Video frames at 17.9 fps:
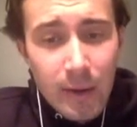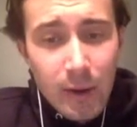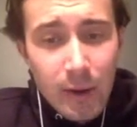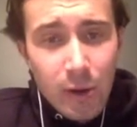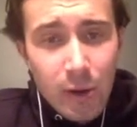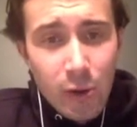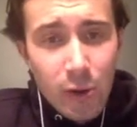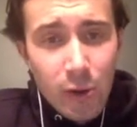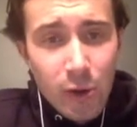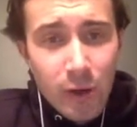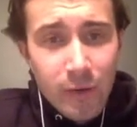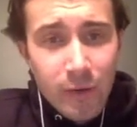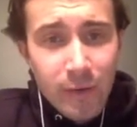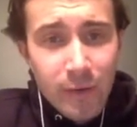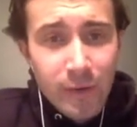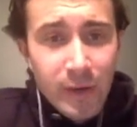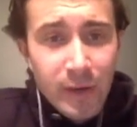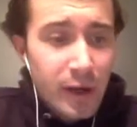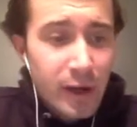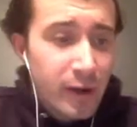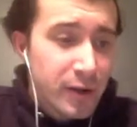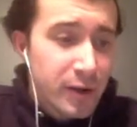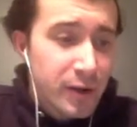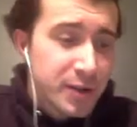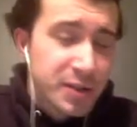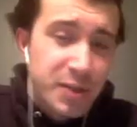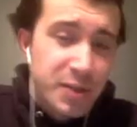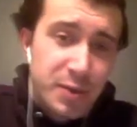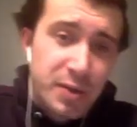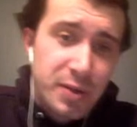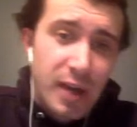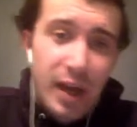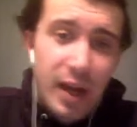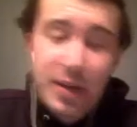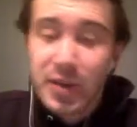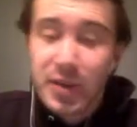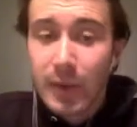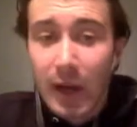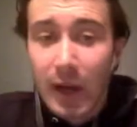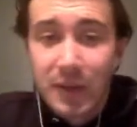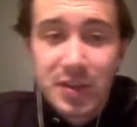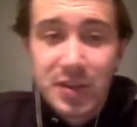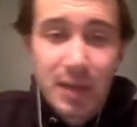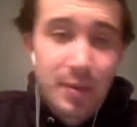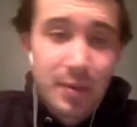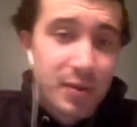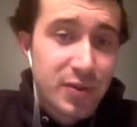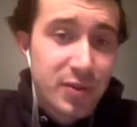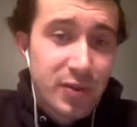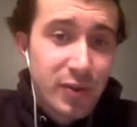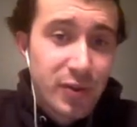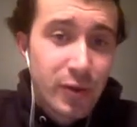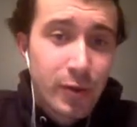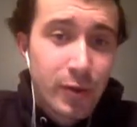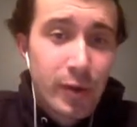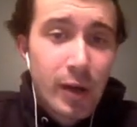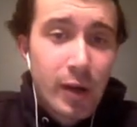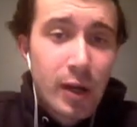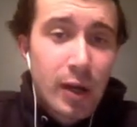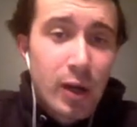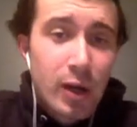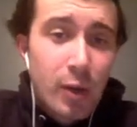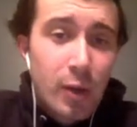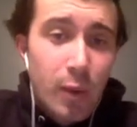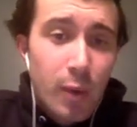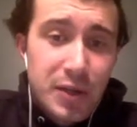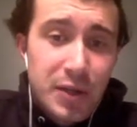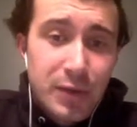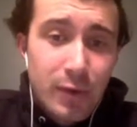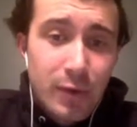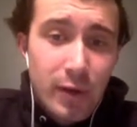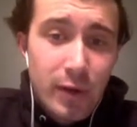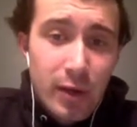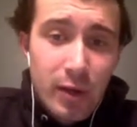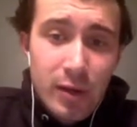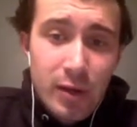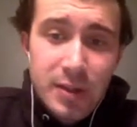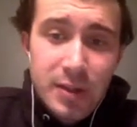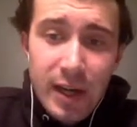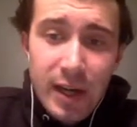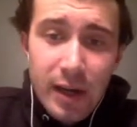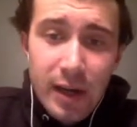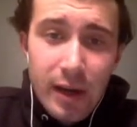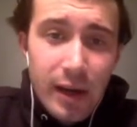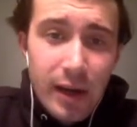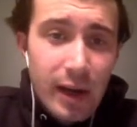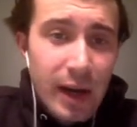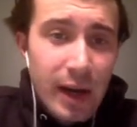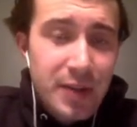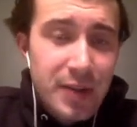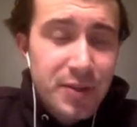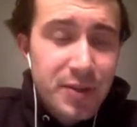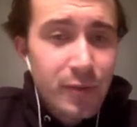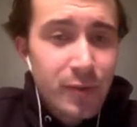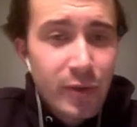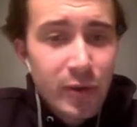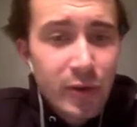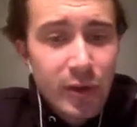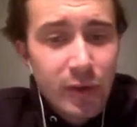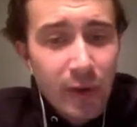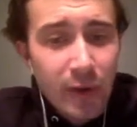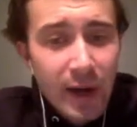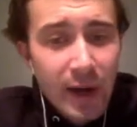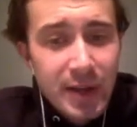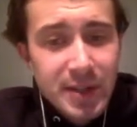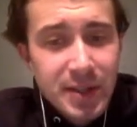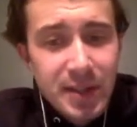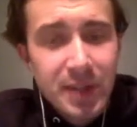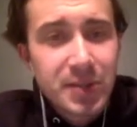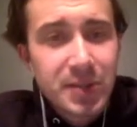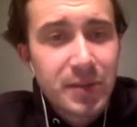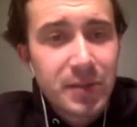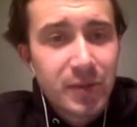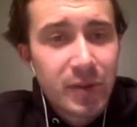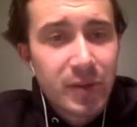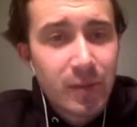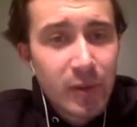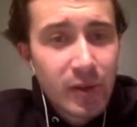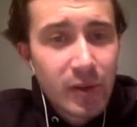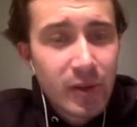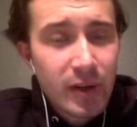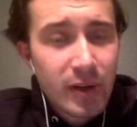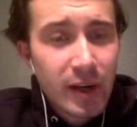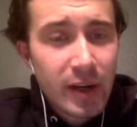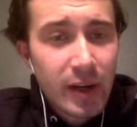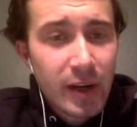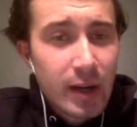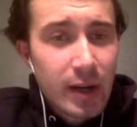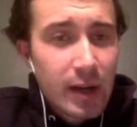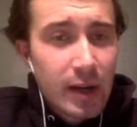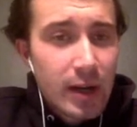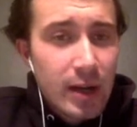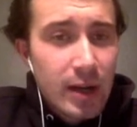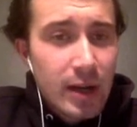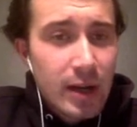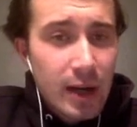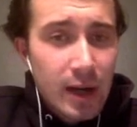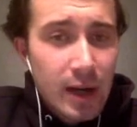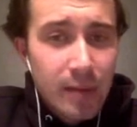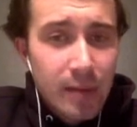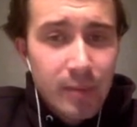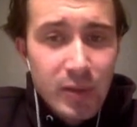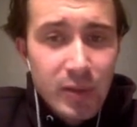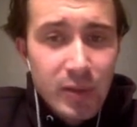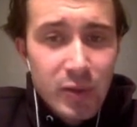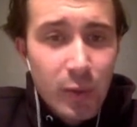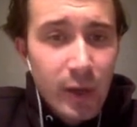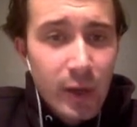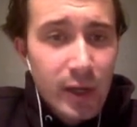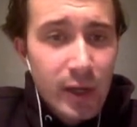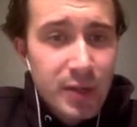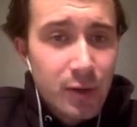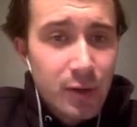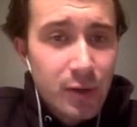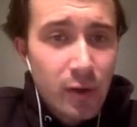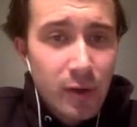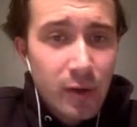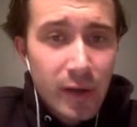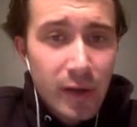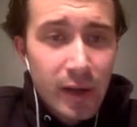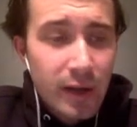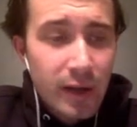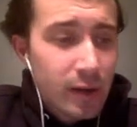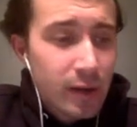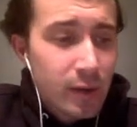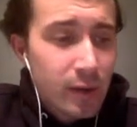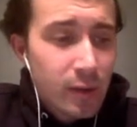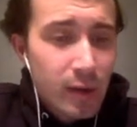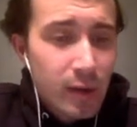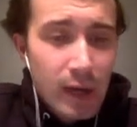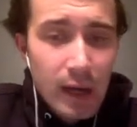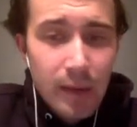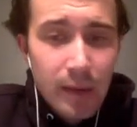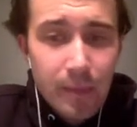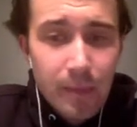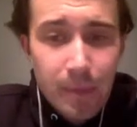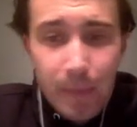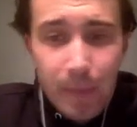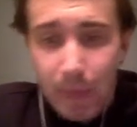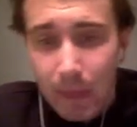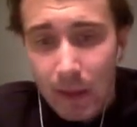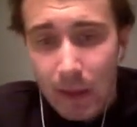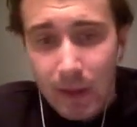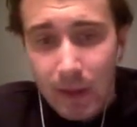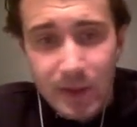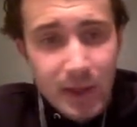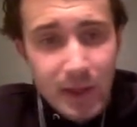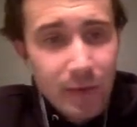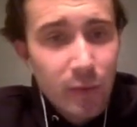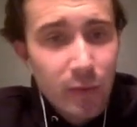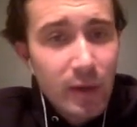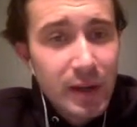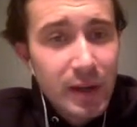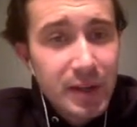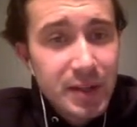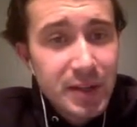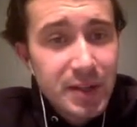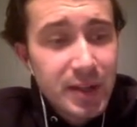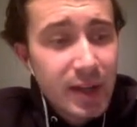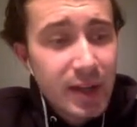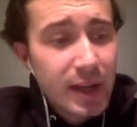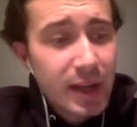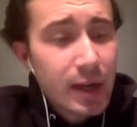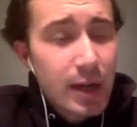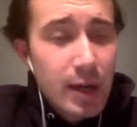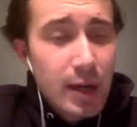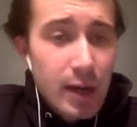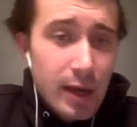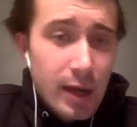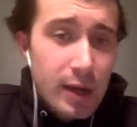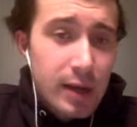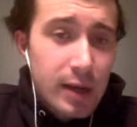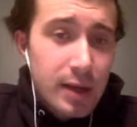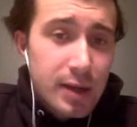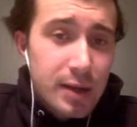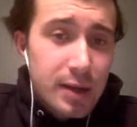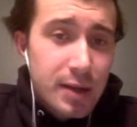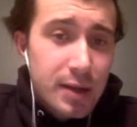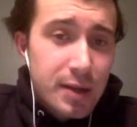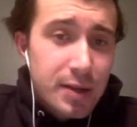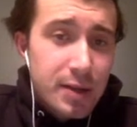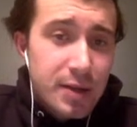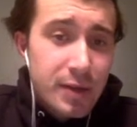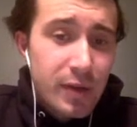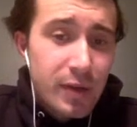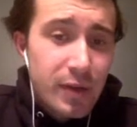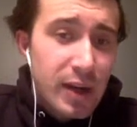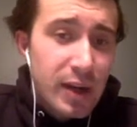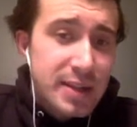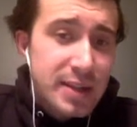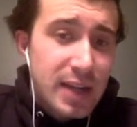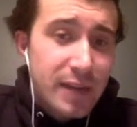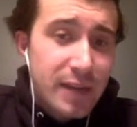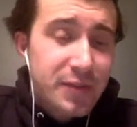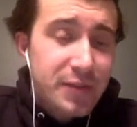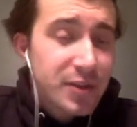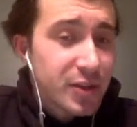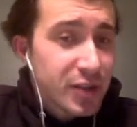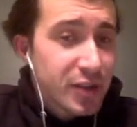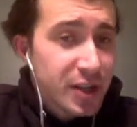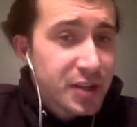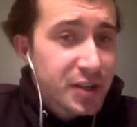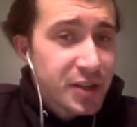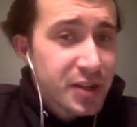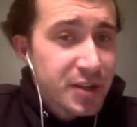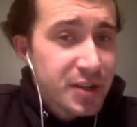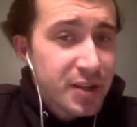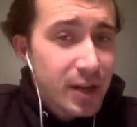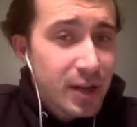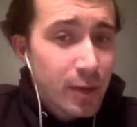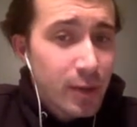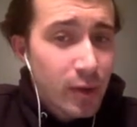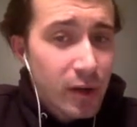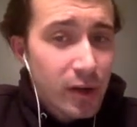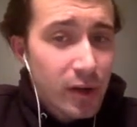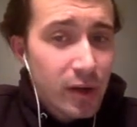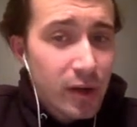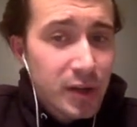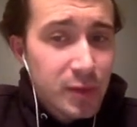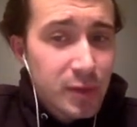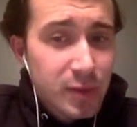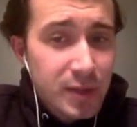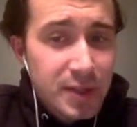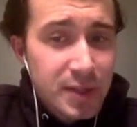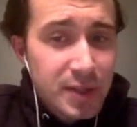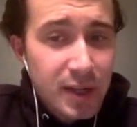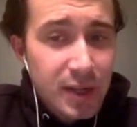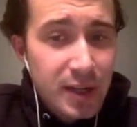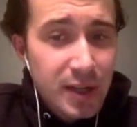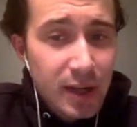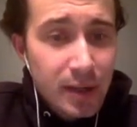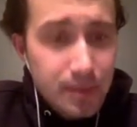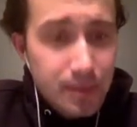cook-off videos just so we have something to do whilst we're all in lockdown. It adds a really great sense of community between us all here, so everyone can see. So if you guys have suggestions, what you guys want to see